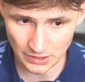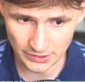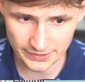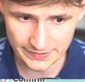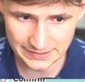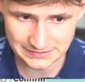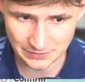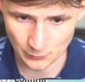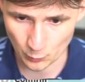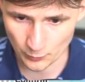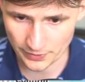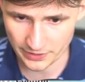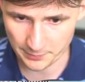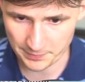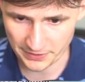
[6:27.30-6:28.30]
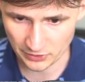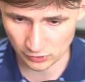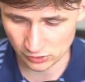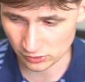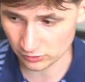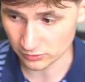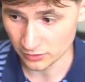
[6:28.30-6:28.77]
All right, that's a really big
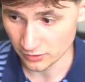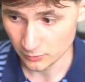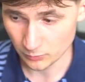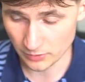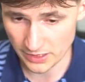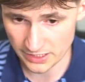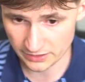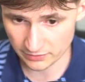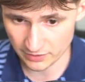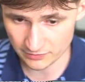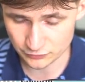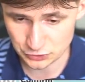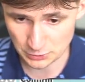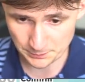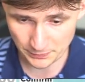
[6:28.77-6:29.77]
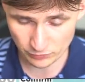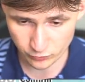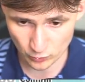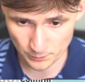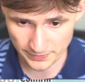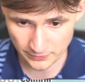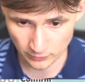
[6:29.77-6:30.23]
hole. Well, I love jumping
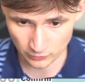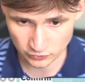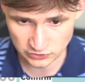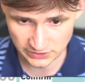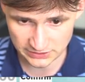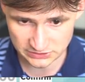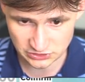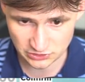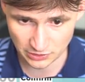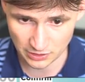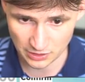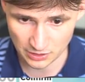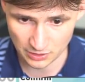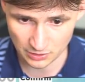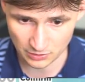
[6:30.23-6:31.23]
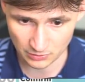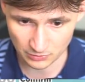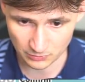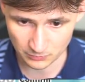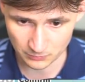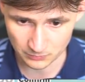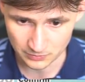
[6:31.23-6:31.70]
through big holes. Let's
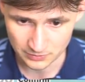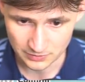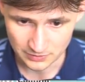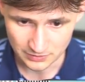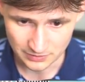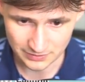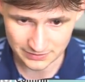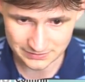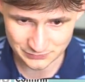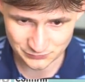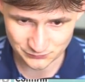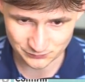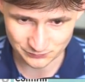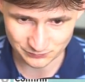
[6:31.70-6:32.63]
go. Let's...